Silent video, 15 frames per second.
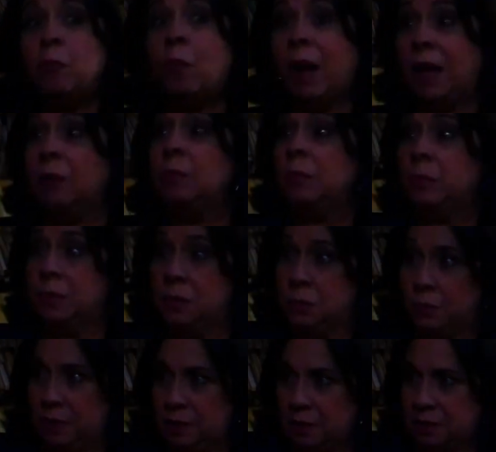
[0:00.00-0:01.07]
while we were
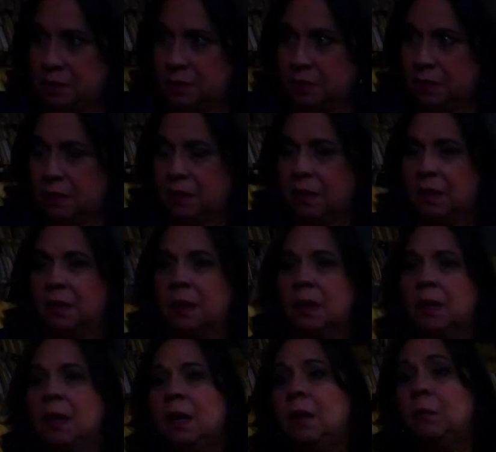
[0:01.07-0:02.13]
doing this other thing,
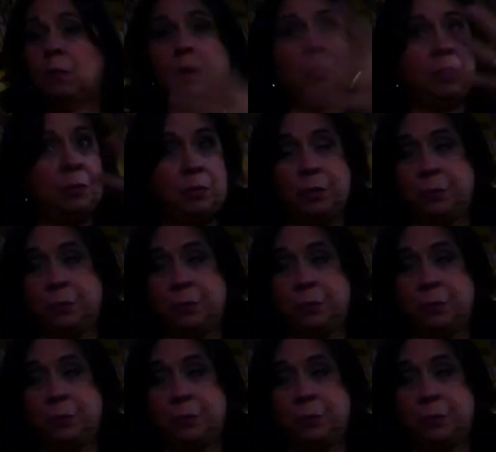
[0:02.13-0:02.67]
while we